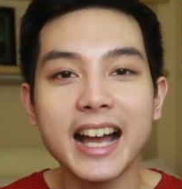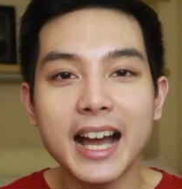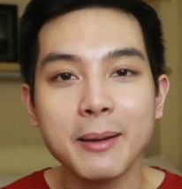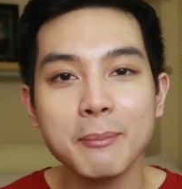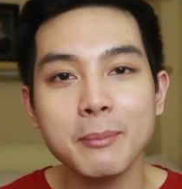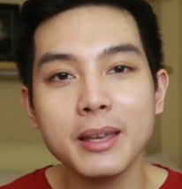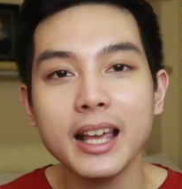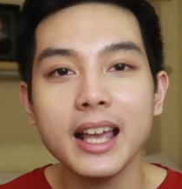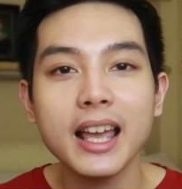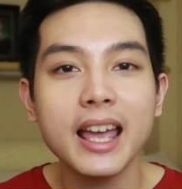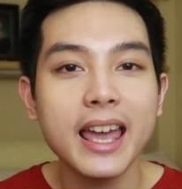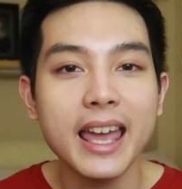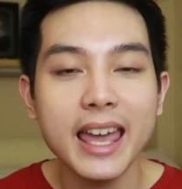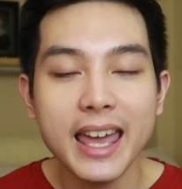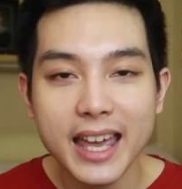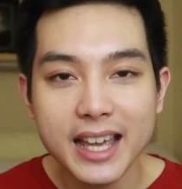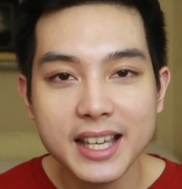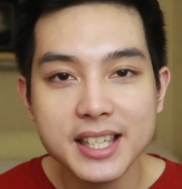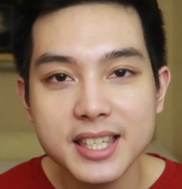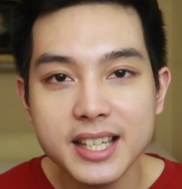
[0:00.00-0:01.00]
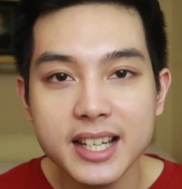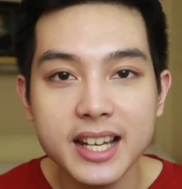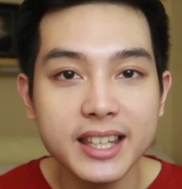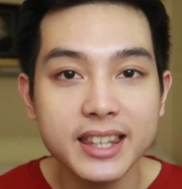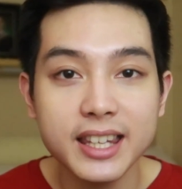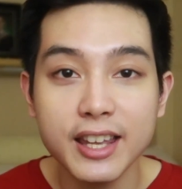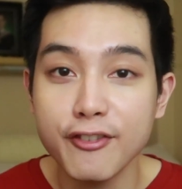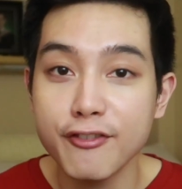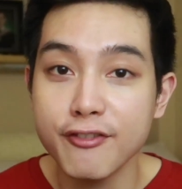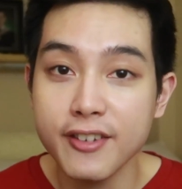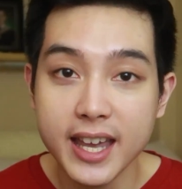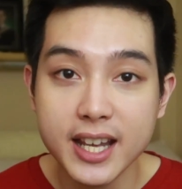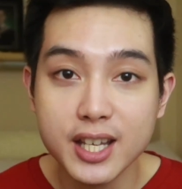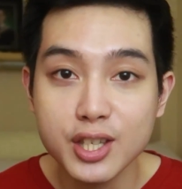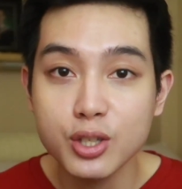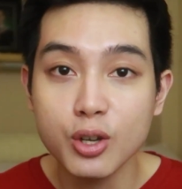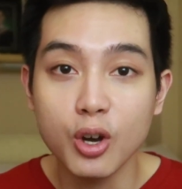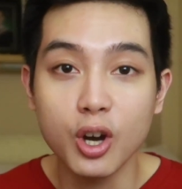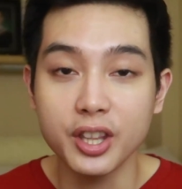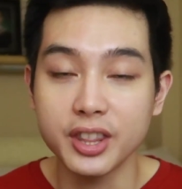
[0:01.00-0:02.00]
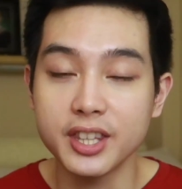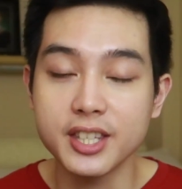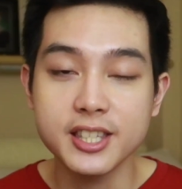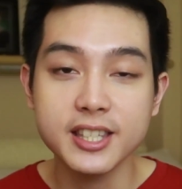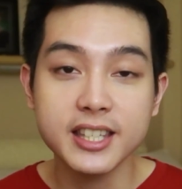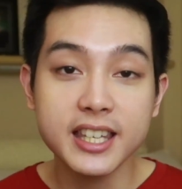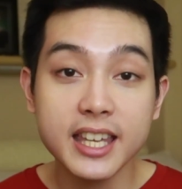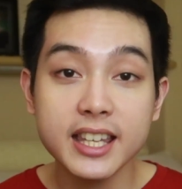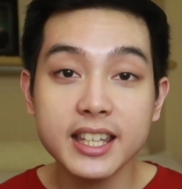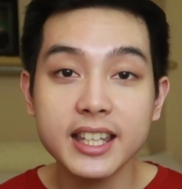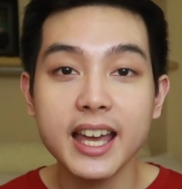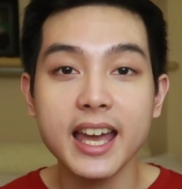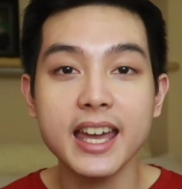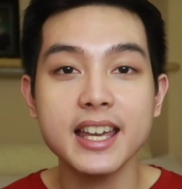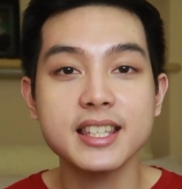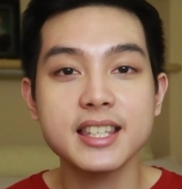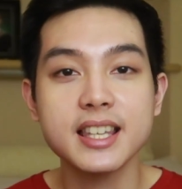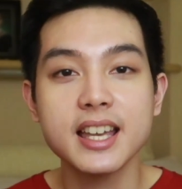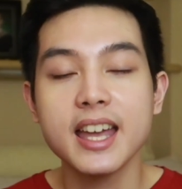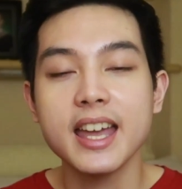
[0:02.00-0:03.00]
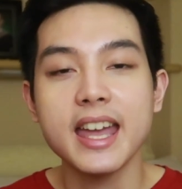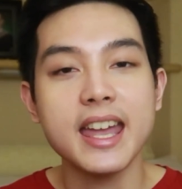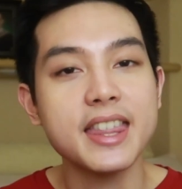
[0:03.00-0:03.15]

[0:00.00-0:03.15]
daming excellent effects on the skin guys,